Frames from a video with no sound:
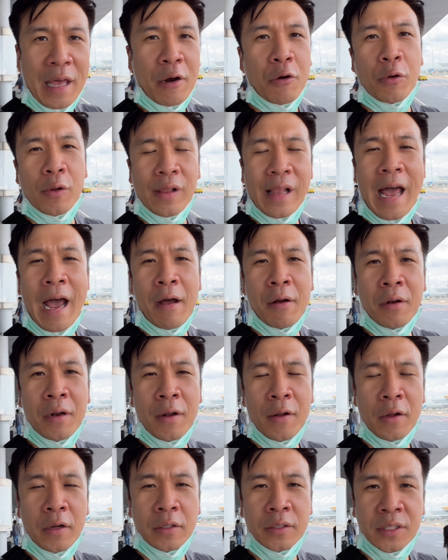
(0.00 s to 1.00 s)
are allowed
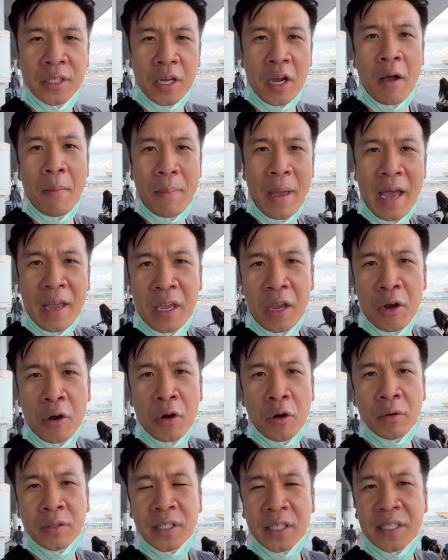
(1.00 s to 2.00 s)
to come back
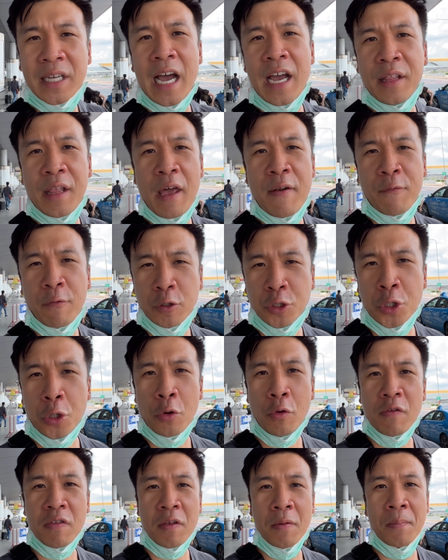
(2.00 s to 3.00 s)
here to Thailand for
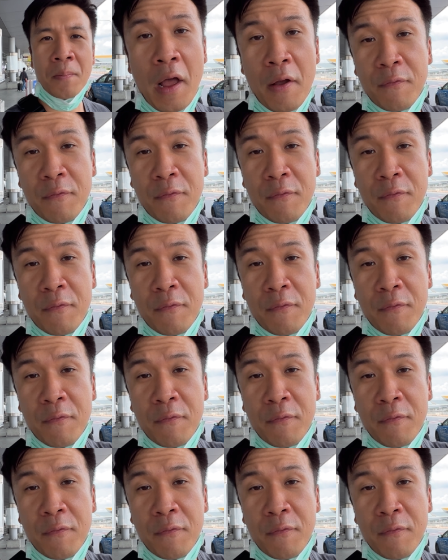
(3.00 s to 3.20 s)
tourism.